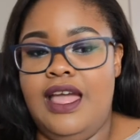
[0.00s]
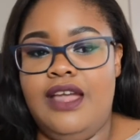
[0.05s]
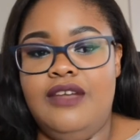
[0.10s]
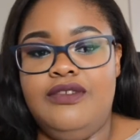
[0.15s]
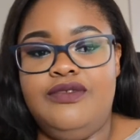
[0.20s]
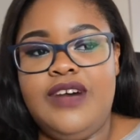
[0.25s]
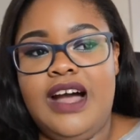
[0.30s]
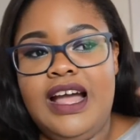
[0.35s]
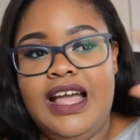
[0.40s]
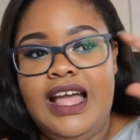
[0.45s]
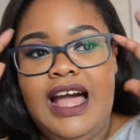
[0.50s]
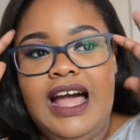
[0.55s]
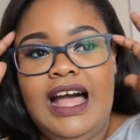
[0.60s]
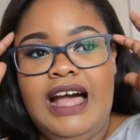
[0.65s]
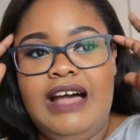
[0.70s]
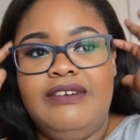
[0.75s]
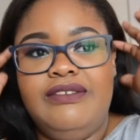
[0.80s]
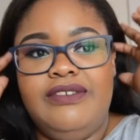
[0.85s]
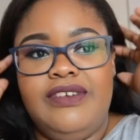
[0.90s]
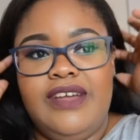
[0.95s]
if I
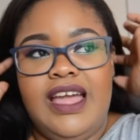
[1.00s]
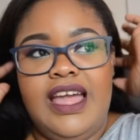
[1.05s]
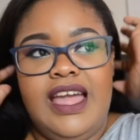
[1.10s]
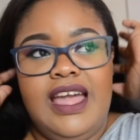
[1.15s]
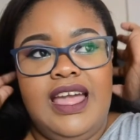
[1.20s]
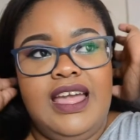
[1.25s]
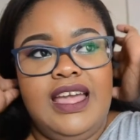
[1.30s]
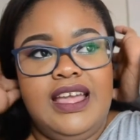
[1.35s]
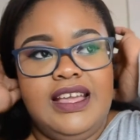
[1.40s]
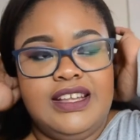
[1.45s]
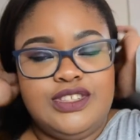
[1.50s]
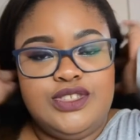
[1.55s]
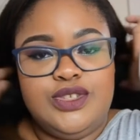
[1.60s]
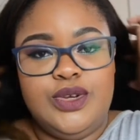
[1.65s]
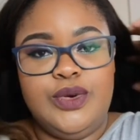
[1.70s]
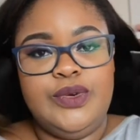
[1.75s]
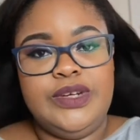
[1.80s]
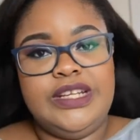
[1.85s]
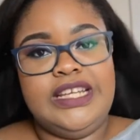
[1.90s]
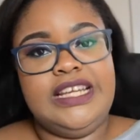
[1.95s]
have a
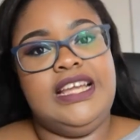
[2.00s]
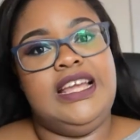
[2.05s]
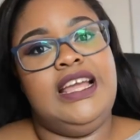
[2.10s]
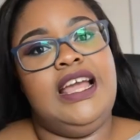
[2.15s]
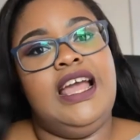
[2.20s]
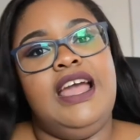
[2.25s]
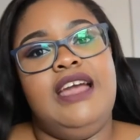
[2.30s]
Sony